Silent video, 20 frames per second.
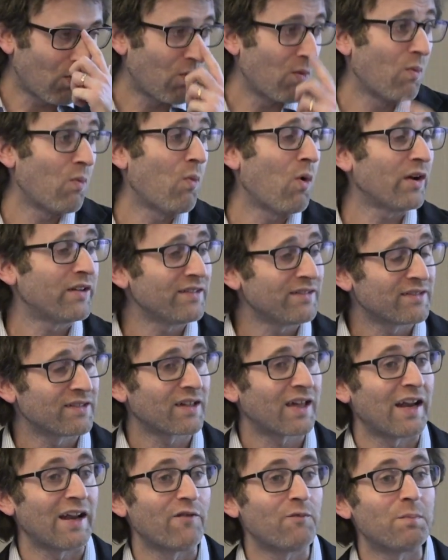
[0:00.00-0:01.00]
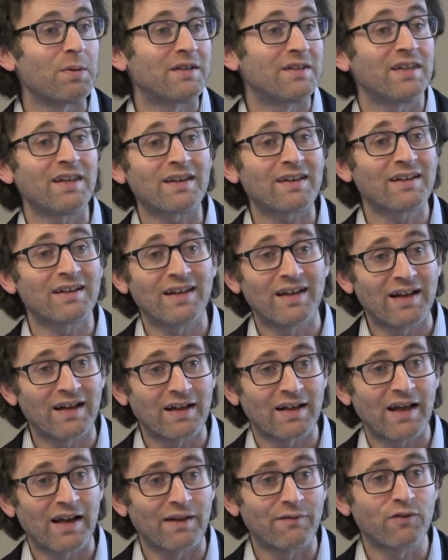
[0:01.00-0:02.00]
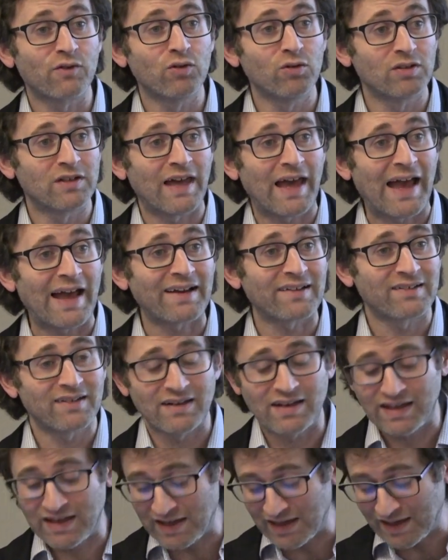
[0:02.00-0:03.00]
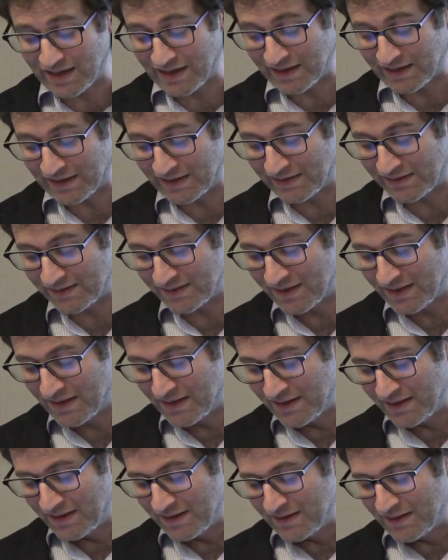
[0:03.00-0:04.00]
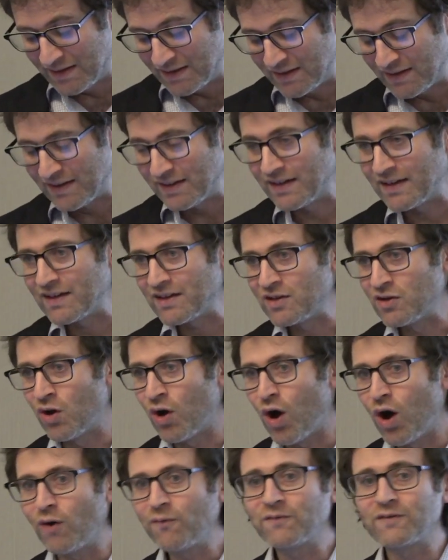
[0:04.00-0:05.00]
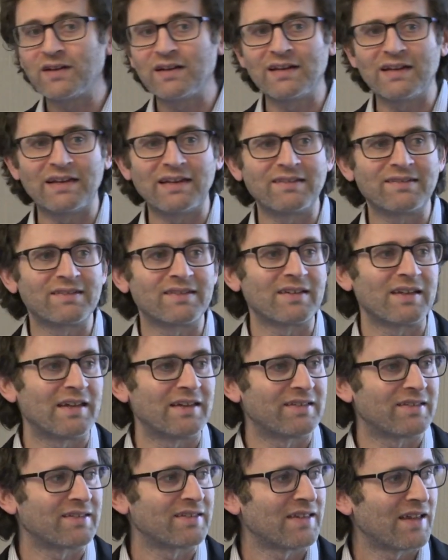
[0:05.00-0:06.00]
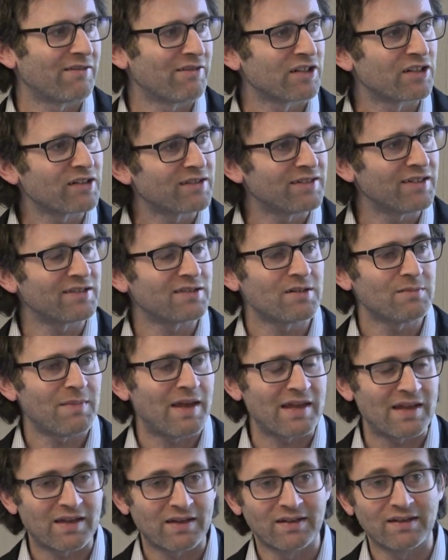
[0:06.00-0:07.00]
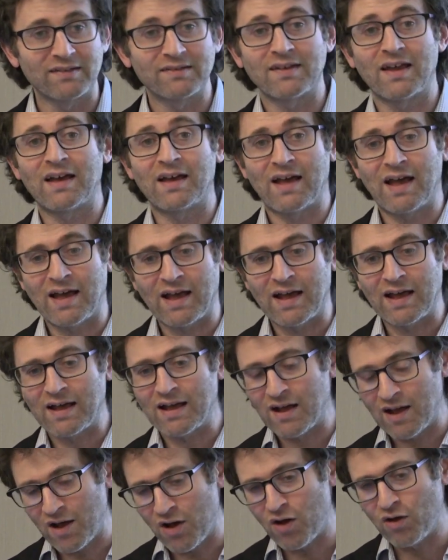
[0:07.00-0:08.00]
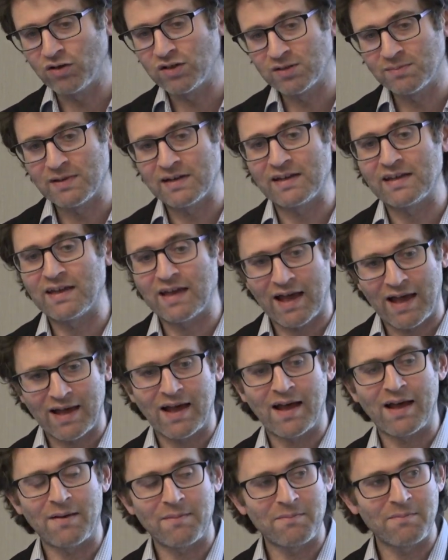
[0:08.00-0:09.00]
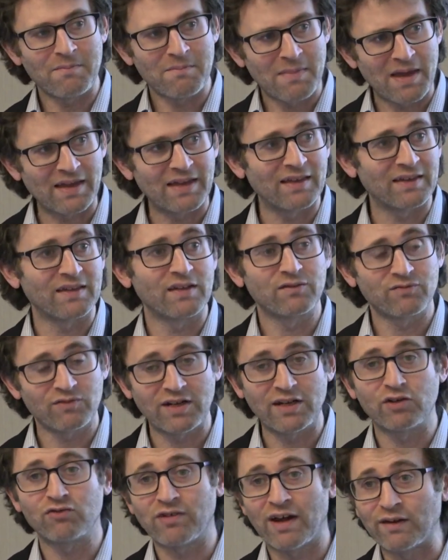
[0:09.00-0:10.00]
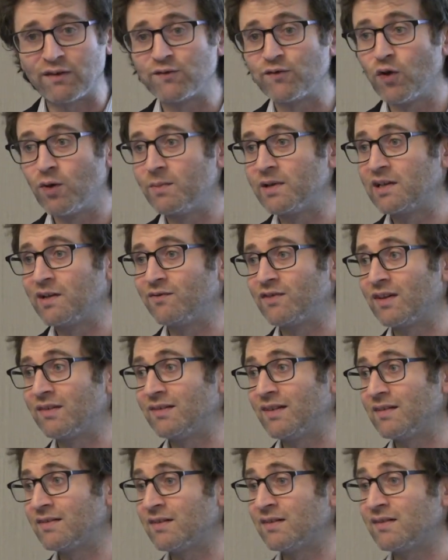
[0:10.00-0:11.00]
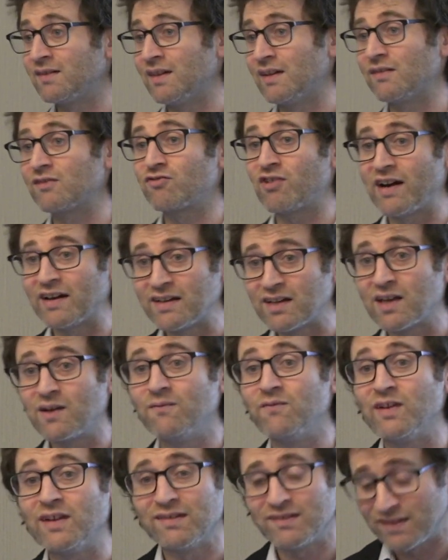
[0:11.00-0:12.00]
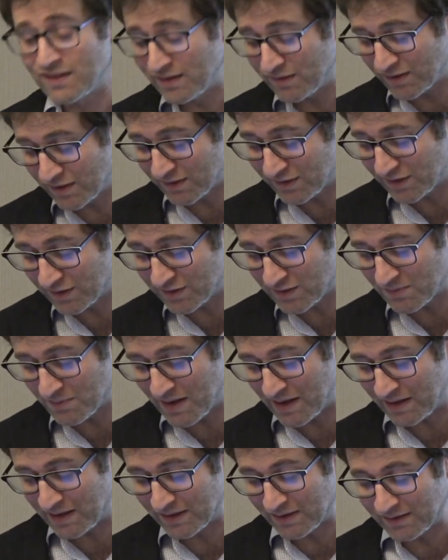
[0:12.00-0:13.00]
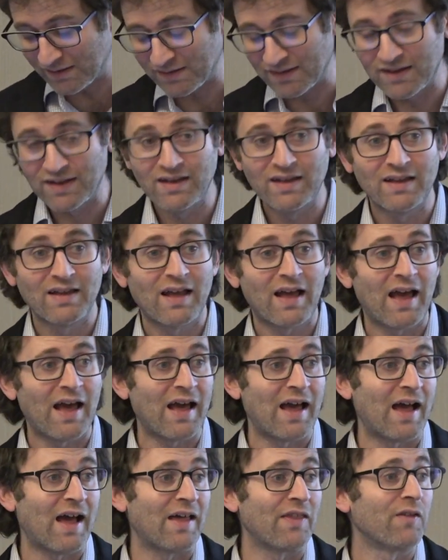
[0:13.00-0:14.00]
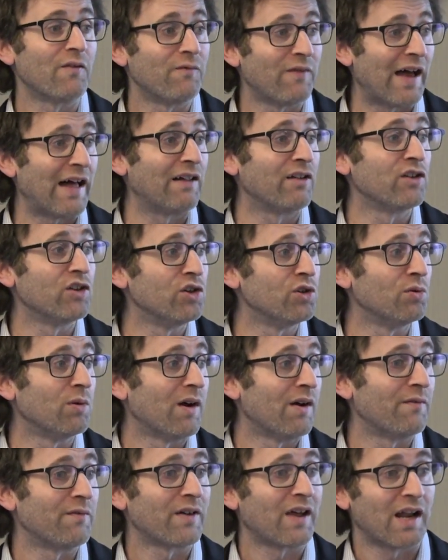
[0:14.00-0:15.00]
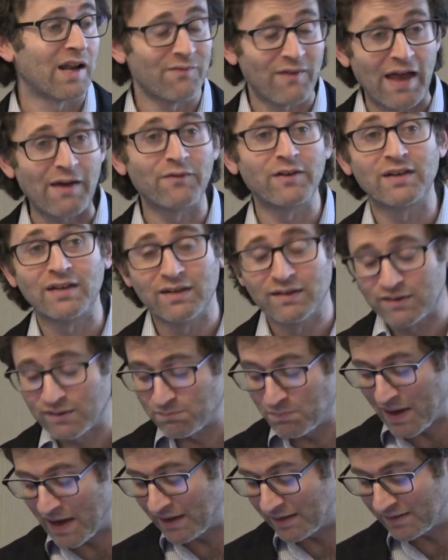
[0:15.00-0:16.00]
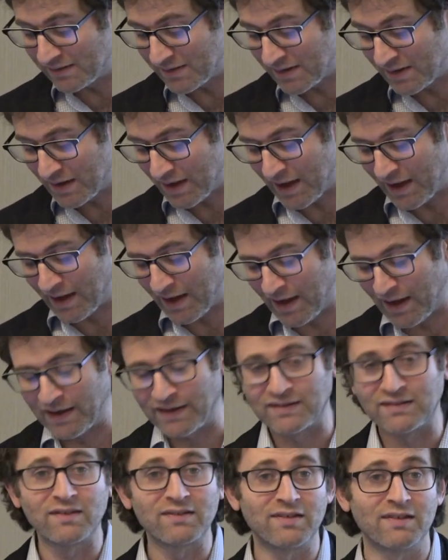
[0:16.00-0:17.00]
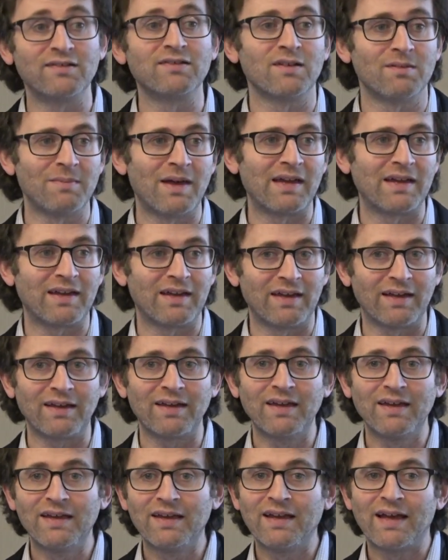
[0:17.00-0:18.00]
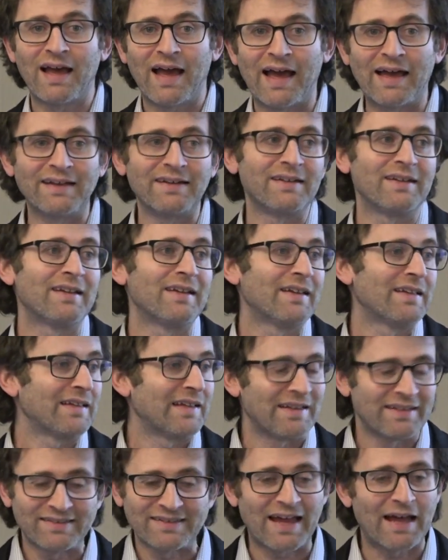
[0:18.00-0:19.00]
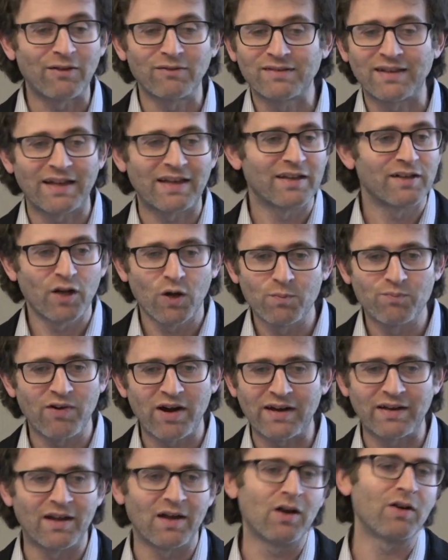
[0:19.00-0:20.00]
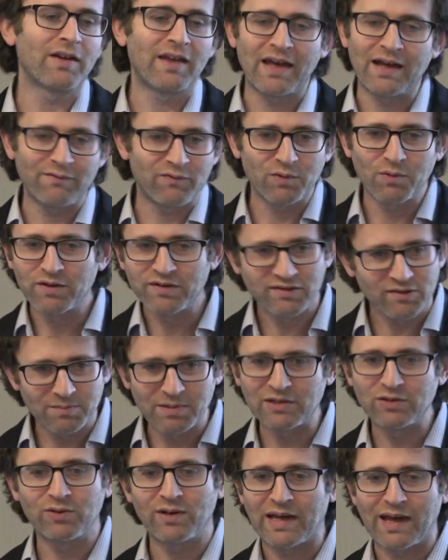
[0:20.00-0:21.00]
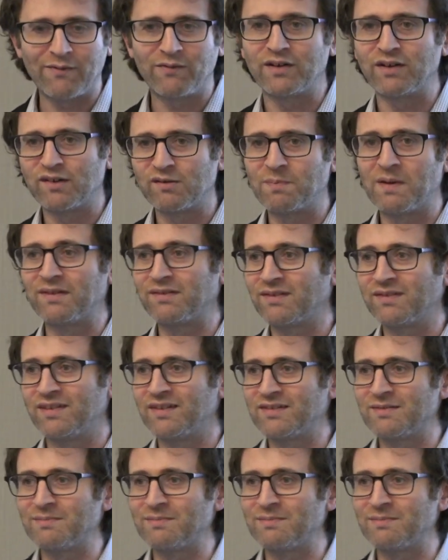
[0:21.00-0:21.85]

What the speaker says: what is the kind of particular kind of call to action here? It's often there are decision makers ultimately making these really transformative decisions, and it's trying to convince these decision makers the value of kind of evidence-based decision making. And it sounds like a no-brainer. Oh yeah, everyone should be doing evidence-based decision